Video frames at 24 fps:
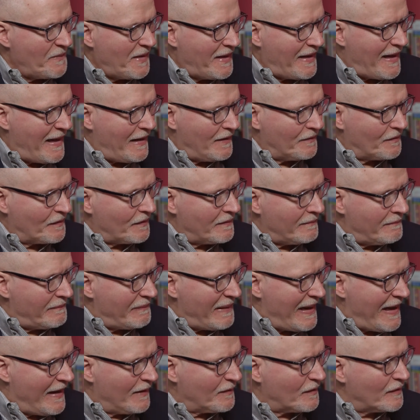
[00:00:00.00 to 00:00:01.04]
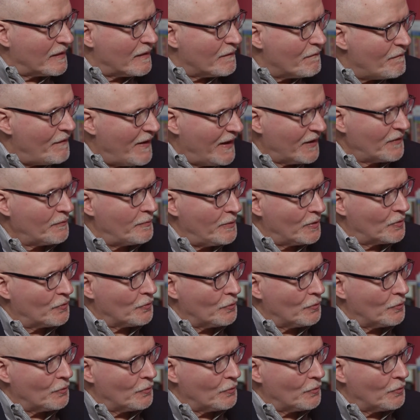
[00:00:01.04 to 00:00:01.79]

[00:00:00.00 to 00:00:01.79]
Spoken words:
as an investment